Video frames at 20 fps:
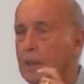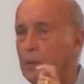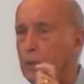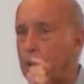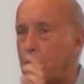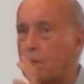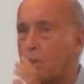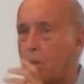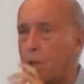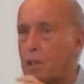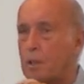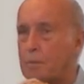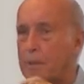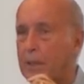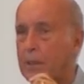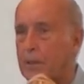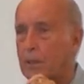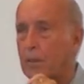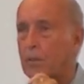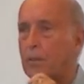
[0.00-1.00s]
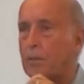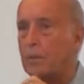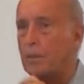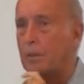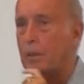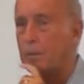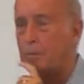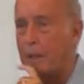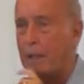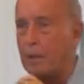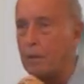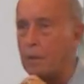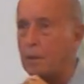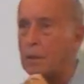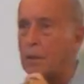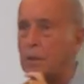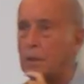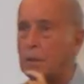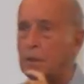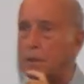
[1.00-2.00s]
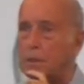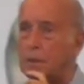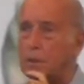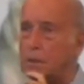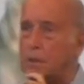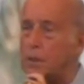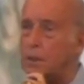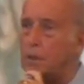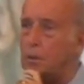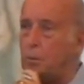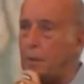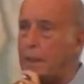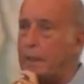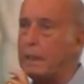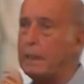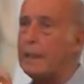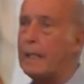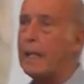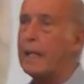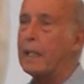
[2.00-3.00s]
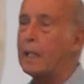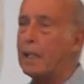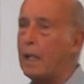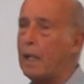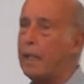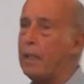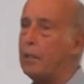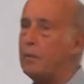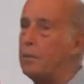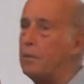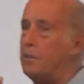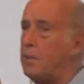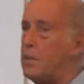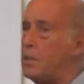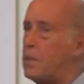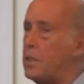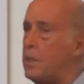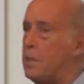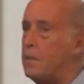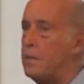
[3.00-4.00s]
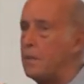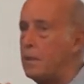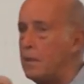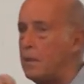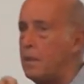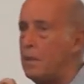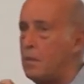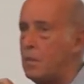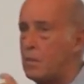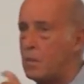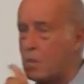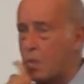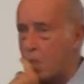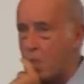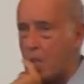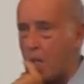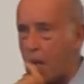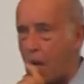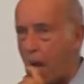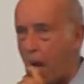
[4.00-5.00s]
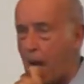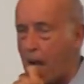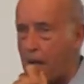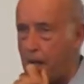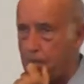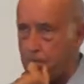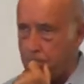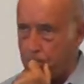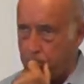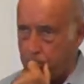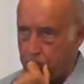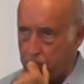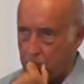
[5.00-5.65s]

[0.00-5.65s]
we could talk about this, about whether that kind of division is um,